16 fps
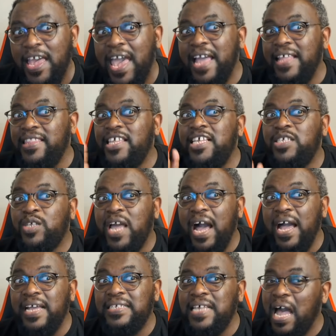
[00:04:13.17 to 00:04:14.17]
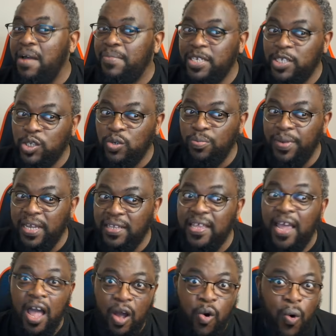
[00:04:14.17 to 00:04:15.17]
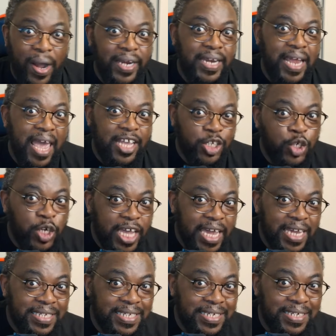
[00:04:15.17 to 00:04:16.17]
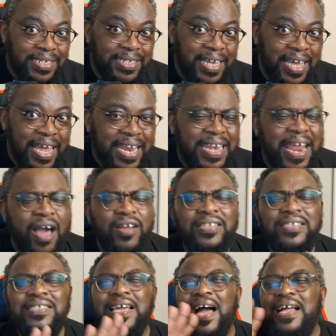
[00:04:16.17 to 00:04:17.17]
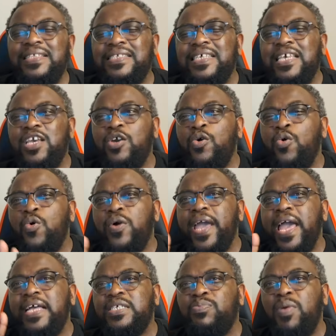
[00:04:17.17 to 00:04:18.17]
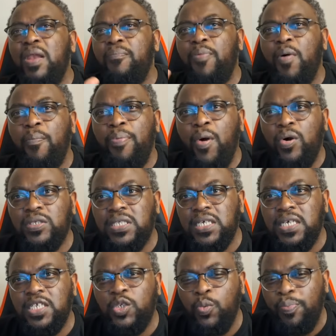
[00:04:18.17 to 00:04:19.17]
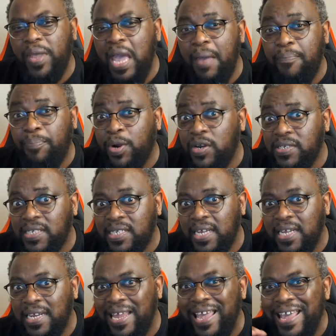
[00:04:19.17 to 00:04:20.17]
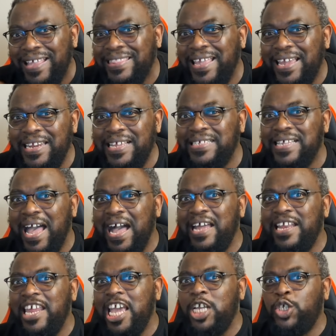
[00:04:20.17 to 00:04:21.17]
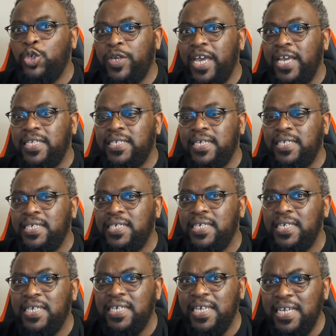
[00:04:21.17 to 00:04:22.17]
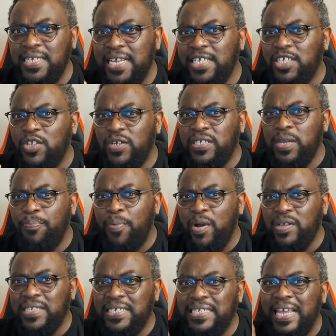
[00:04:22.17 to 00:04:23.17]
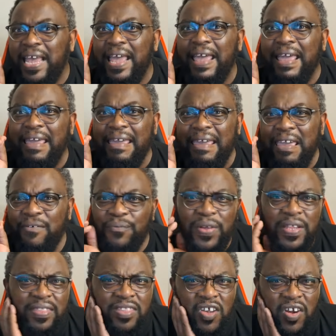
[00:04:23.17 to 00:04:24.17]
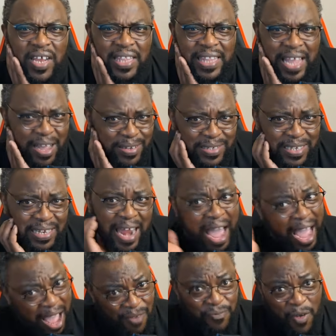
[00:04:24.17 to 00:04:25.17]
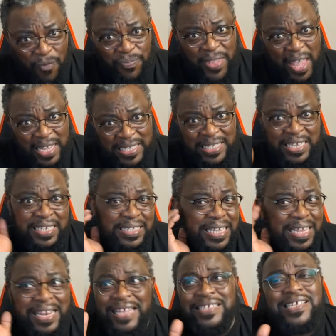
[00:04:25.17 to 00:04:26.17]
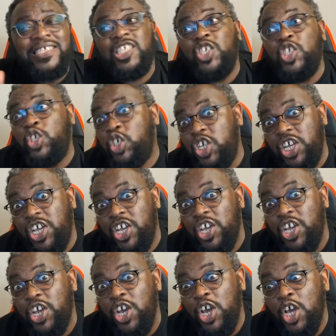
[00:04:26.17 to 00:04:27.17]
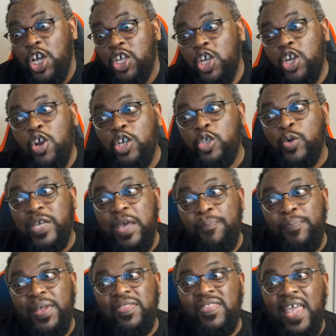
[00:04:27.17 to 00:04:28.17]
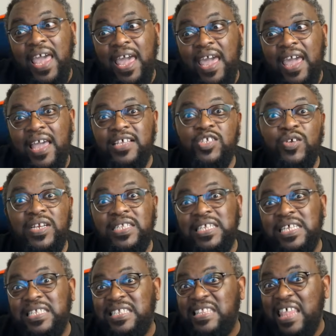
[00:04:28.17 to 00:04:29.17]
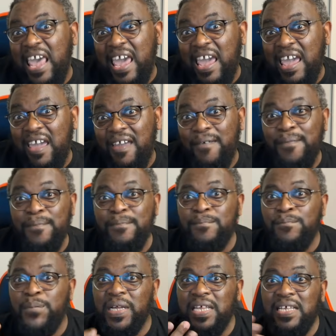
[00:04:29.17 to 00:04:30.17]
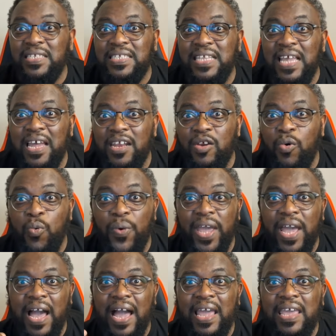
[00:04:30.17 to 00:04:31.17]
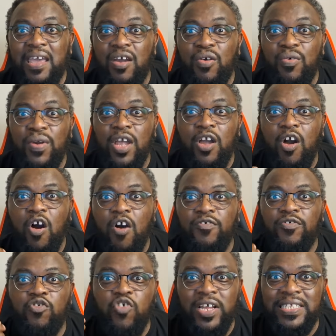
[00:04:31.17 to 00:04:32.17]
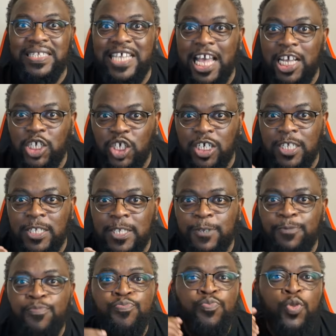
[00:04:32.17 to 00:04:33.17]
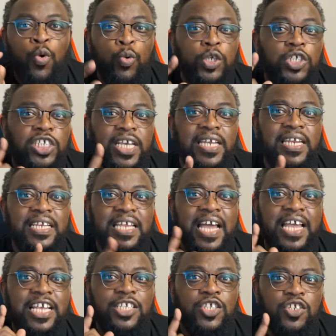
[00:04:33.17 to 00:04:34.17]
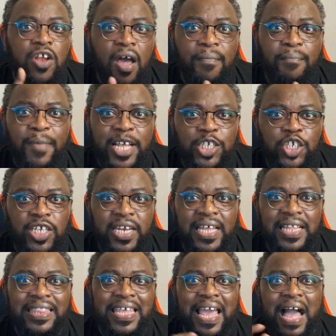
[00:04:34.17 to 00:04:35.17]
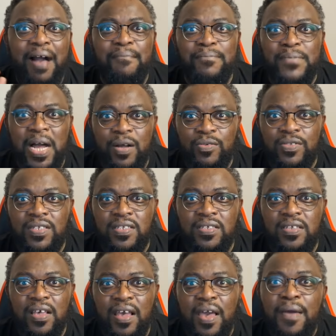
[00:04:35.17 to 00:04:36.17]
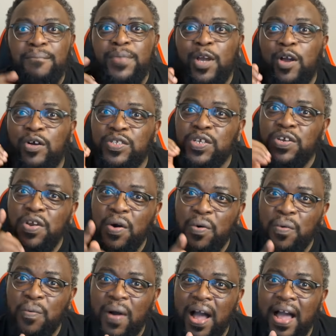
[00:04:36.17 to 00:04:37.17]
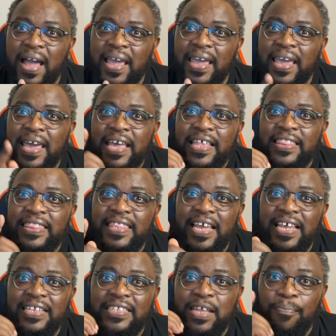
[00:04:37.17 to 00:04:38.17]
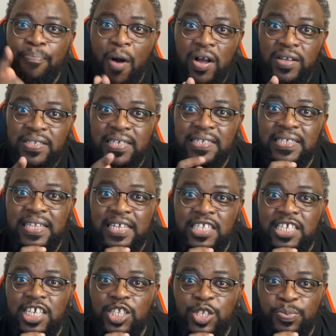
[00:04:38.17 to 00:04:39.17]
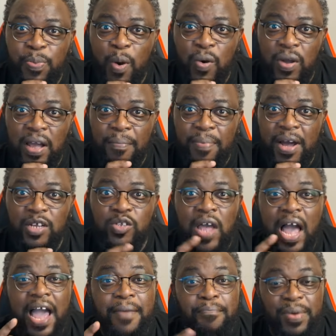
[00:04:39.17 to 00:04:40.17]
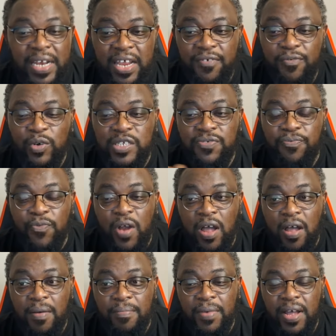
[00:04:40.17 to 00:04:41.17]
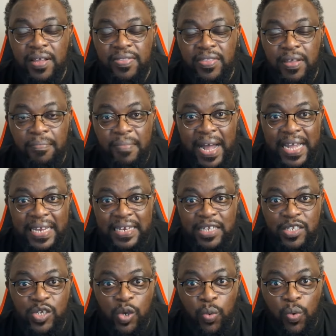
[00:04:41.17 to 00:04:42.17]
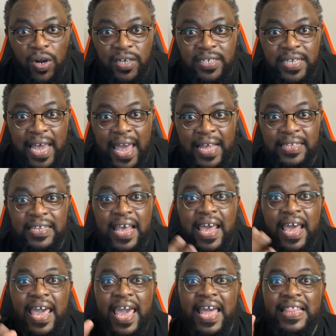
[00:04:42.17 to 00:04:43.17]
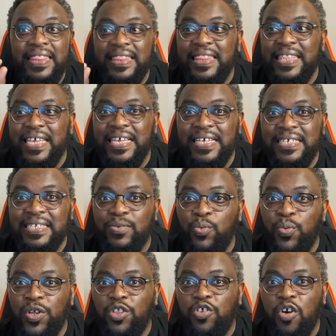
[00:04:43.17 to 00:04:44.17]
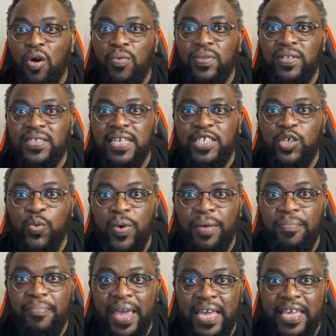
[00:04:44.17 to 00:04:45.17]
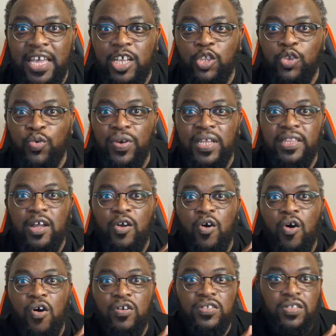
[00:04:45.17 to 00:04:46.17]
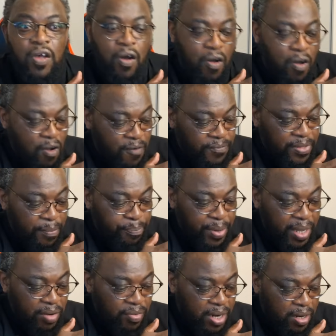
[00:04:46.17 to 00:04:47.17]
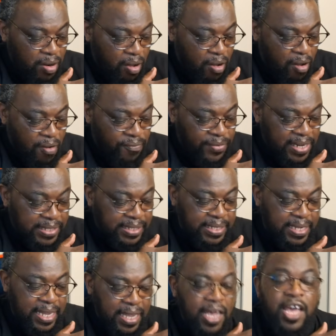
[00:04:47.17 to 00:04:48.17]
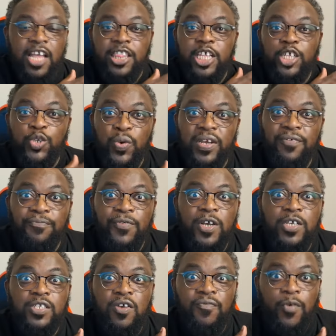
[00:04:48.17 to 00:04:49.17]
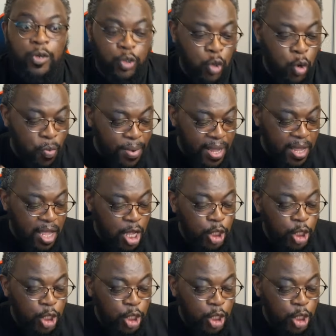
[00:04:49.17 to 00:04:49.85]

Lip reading: And these guys, I'm assuming they are quite educated. Now, Ntanzi, who has been purported to be a person that is uneducated, he does not deposit even 30,000, half of that 60,000, doesn't she? You know, to keep it there so that it's there. But instead, we are hearing of transactions, which Geninda is not mentioning the amounts. Because you know why? The deposits that he spoke about, I believe, was from the mine that he worked at. And these withdrawals that you were making during the course of the period of, let's say, the 21st of October